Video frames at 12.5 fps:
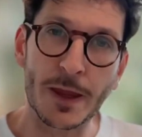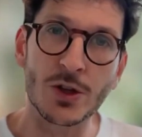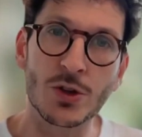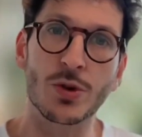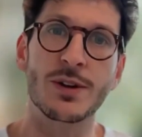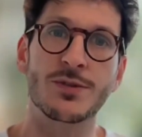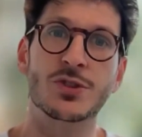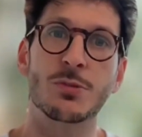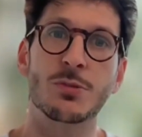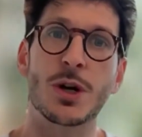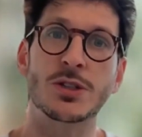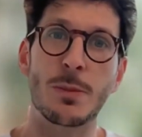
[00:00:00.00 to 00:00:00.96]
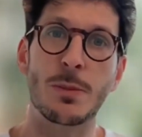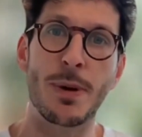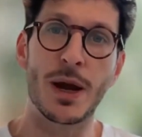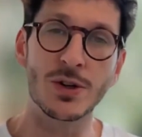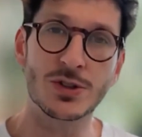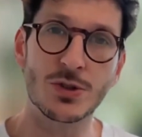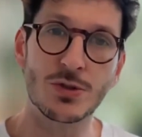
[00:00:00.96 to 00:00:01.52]
you don't have so much of the
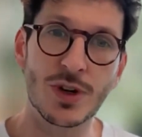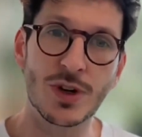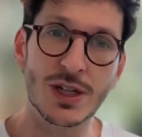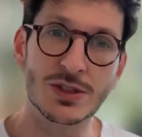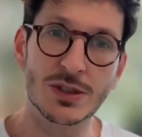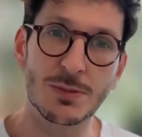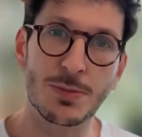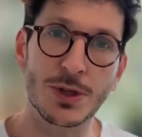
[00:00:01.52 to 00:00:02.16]
personal risk,